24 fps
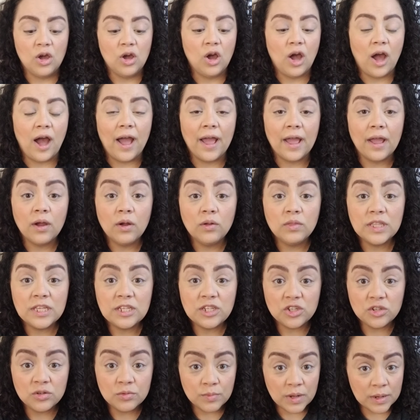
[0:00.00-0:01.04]
I only
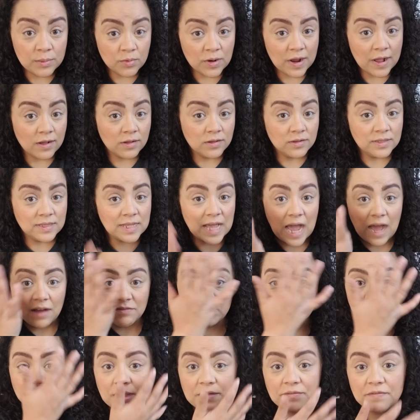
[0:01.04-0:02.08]
do my brows
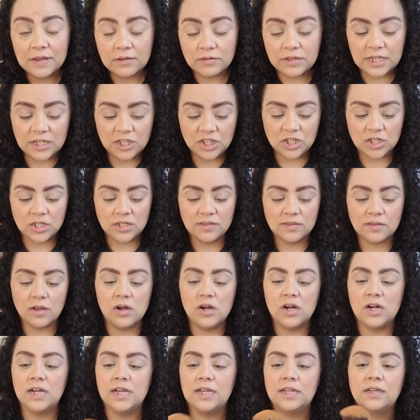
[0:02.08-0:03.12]
after my foundation is
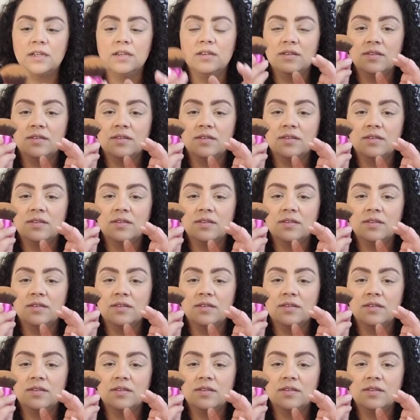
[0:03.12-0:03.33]
on.